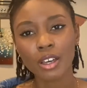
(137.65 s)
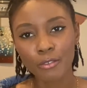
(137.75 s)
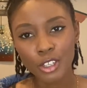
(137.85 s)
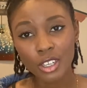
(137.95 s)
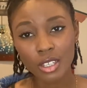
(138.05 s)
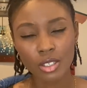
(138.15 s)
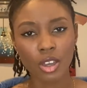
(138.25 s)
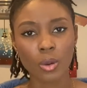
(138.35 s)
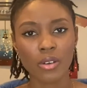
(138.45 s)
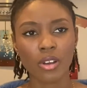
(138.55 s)
A few years
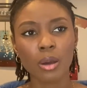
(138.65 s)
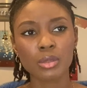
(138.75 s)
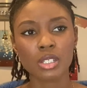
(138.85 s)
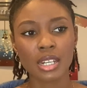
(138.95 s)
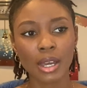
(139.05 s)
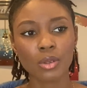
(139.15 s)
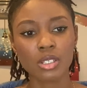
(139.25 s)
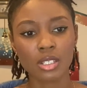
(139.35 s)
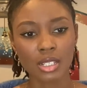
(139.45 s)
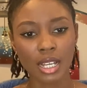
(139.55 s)
ago, I've come to now
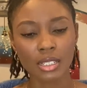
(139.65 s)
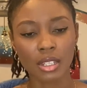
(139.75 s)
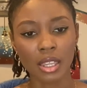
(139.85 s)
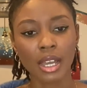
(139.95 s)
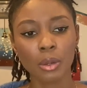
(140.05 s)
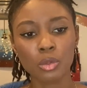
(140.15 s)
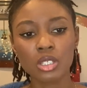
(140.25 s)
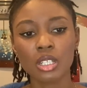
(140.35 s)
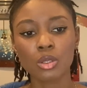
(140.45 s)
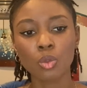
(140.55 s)
understand that I was
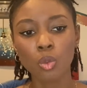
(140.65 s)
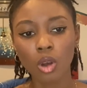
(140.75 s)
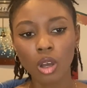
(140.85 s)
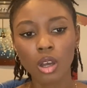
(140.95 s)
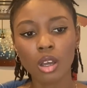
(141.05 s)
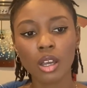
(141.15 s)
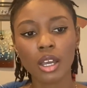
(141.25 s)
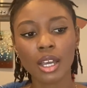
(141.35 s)
in what